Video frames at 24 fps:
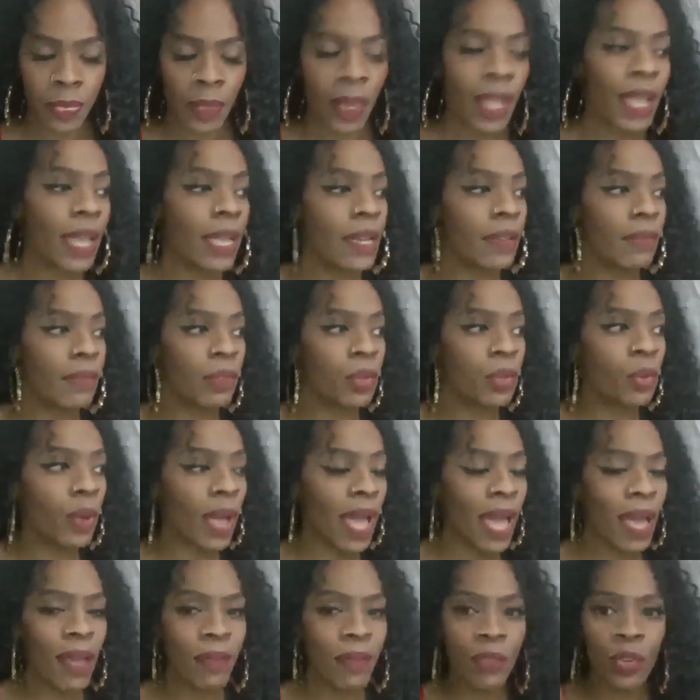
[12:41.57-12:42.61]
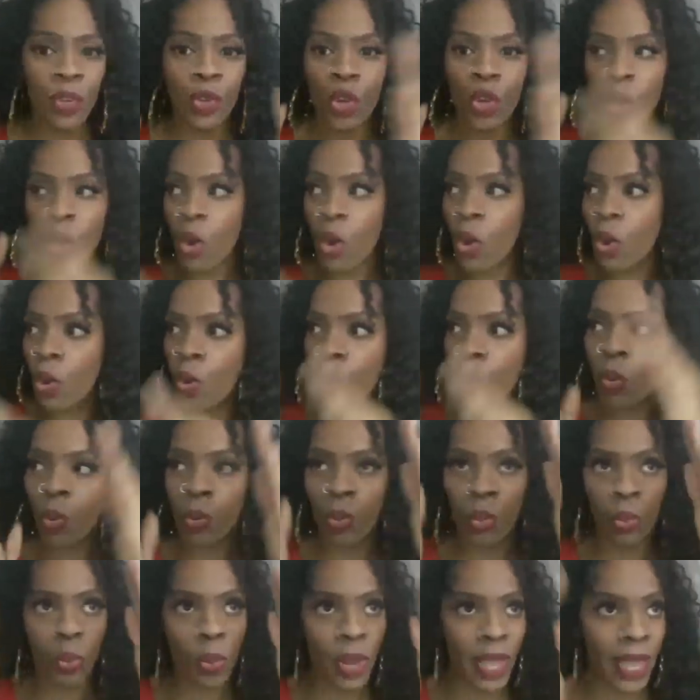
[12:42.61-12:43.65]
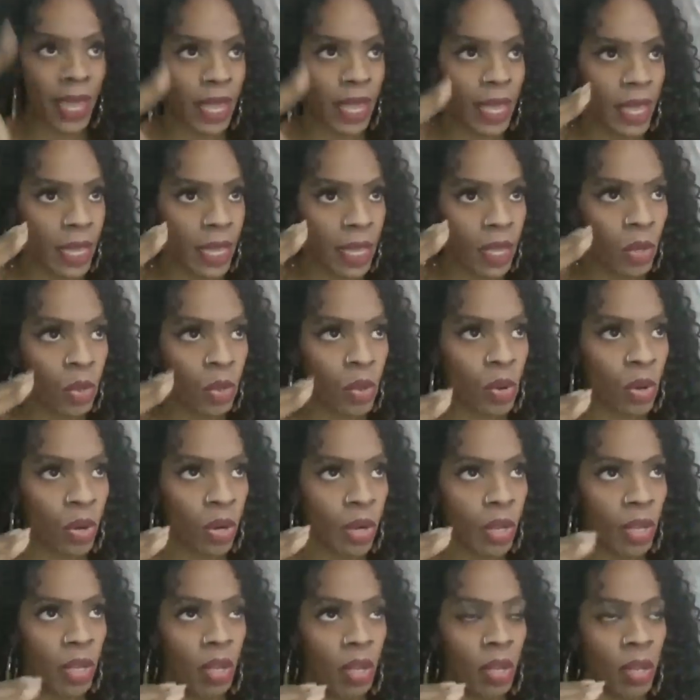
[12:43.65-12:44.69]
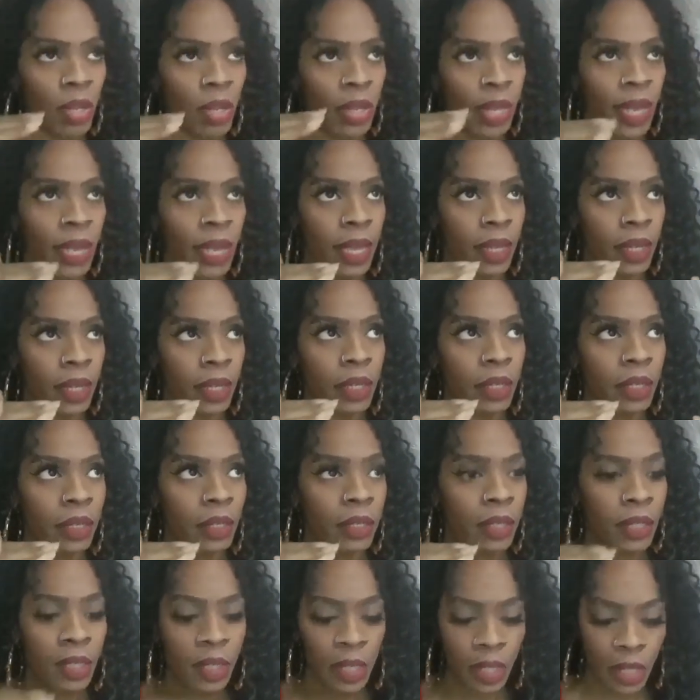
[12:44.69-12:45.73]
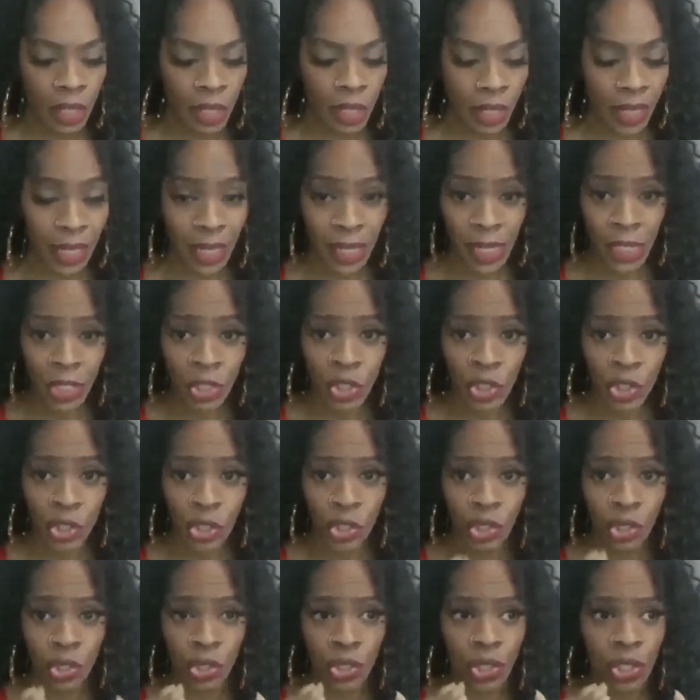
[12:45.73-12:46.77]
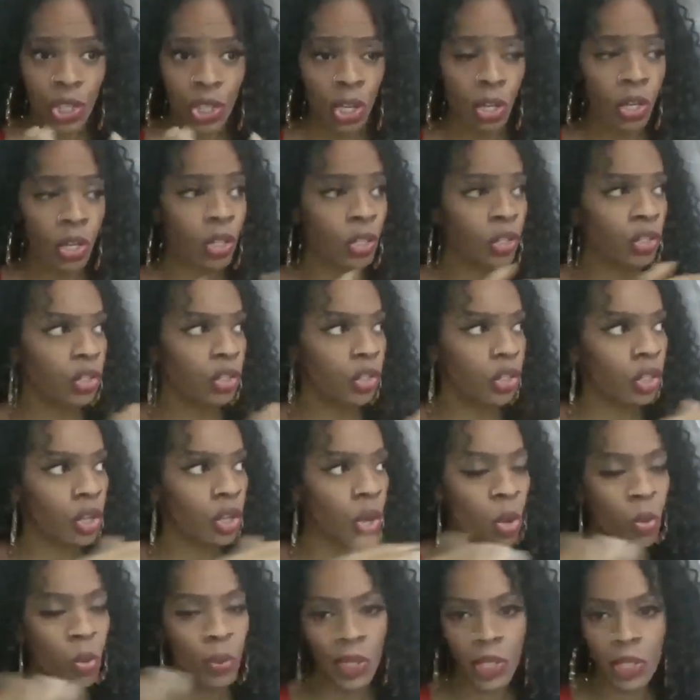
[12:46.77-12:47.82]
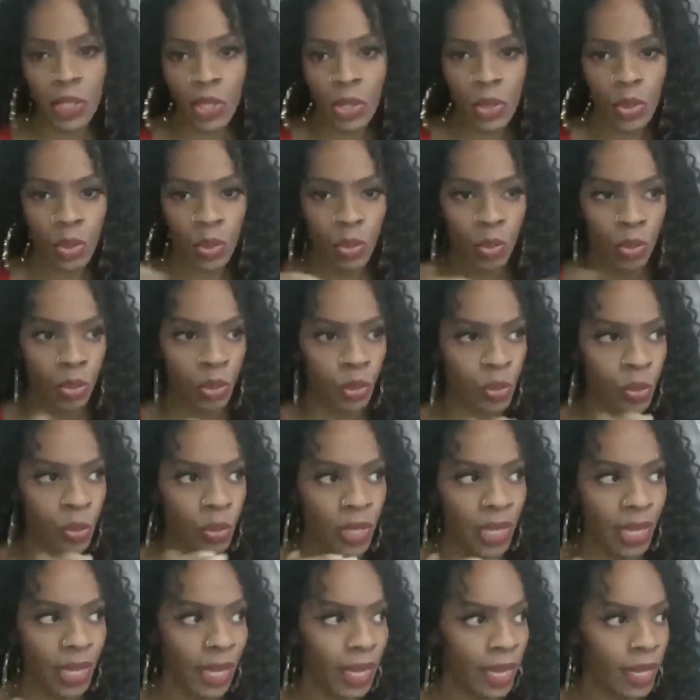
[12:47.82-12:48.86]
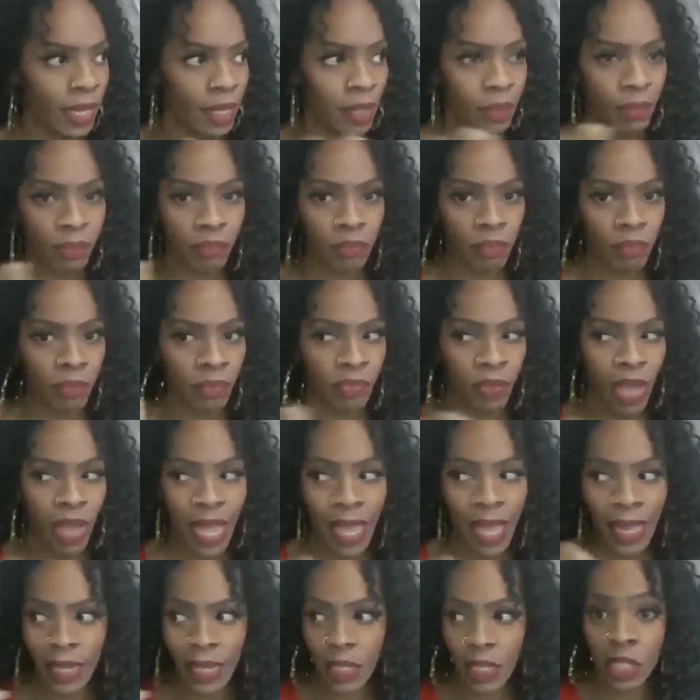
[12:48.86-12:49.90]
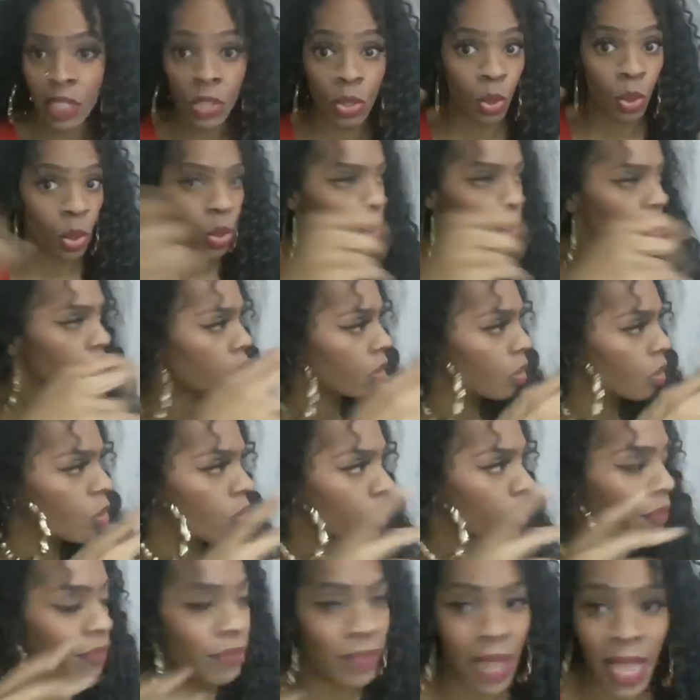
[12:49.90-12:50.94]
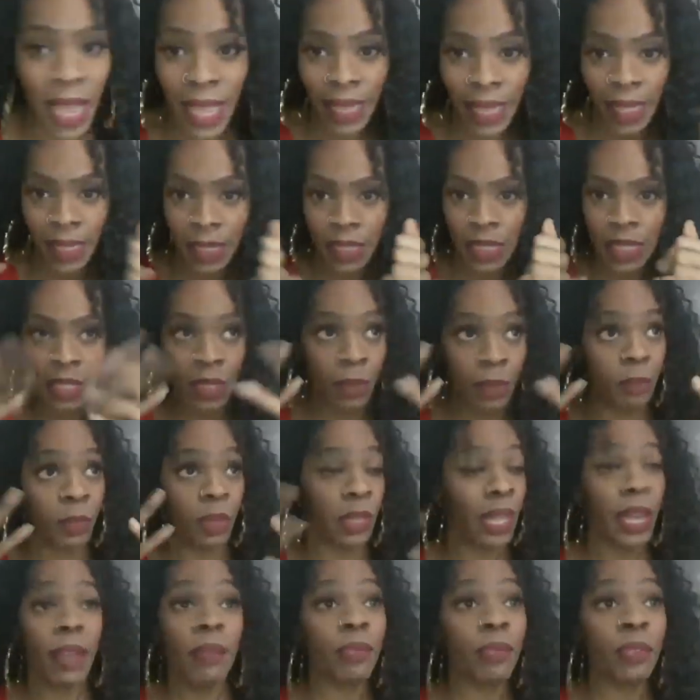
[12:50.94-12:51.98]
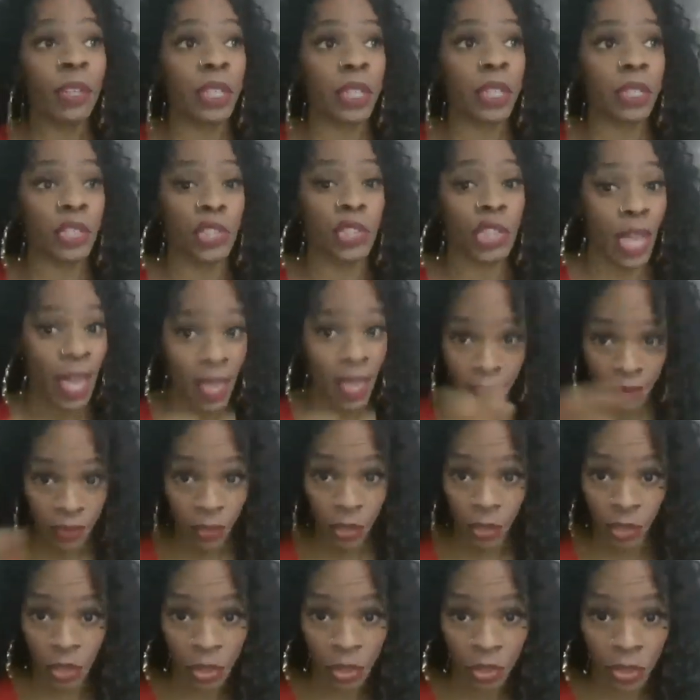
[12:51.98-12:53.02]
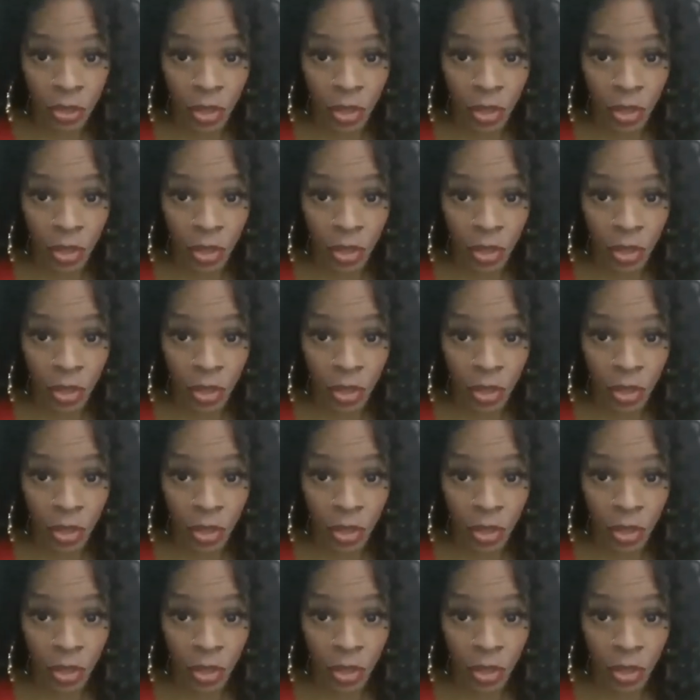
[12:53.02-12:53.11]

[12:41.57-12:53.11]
And if you have no way or like each turn you're going to, you can't find a door or find some leverage ever,